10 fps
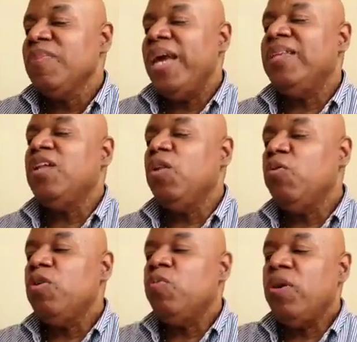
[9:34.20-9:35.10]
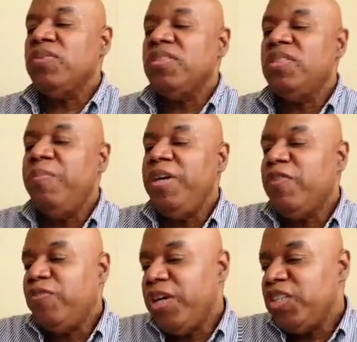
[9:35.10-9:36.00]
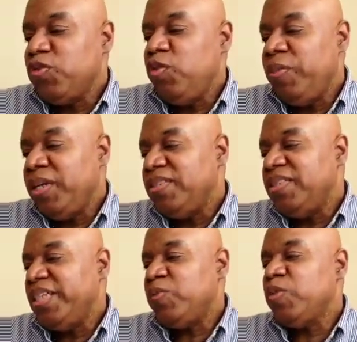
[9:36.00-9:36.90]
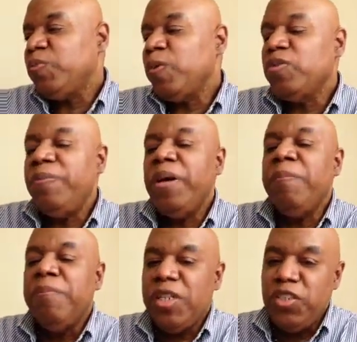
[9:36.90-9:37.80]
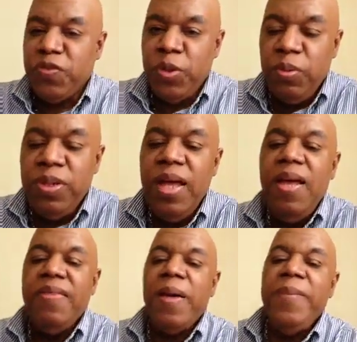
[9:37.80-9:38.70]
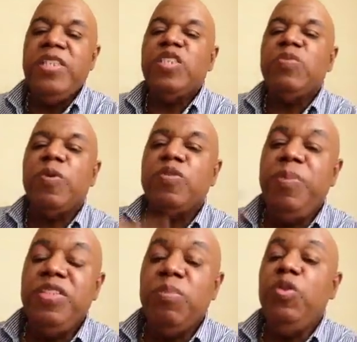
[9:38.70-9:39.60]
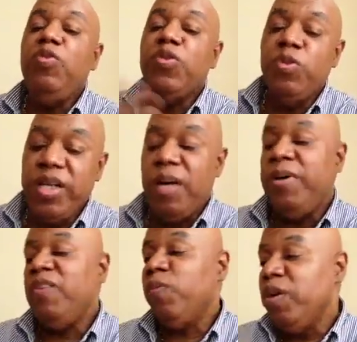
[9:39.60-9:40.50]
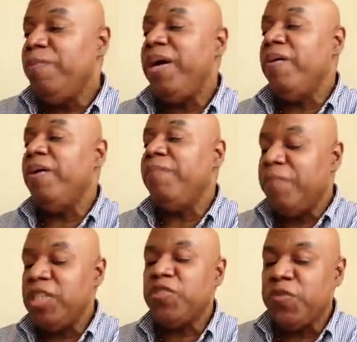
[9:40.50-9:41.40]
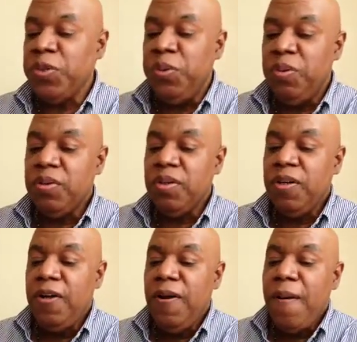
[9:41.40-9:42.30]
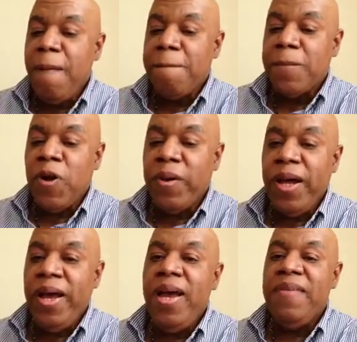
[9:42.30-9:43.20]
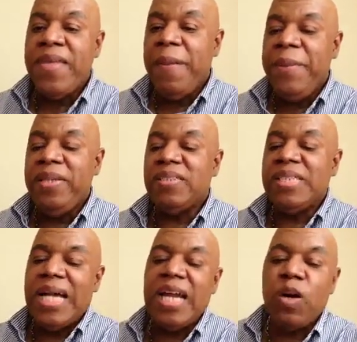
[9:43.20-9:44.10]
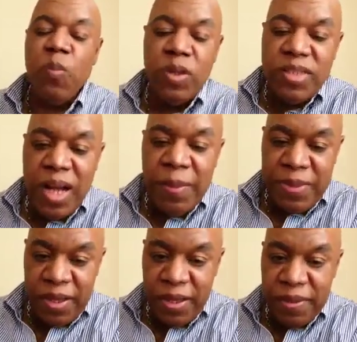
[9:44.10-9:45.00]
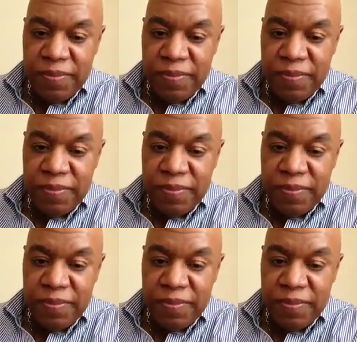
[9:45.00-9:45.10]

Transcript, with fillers: And the Lord wants us to bear fresh fruit because he said we're supposed to bear much fruit. That means there's supposed to be some new fruit coming. If we're bearing much fruit, okay, that means it's not like a one-time thing.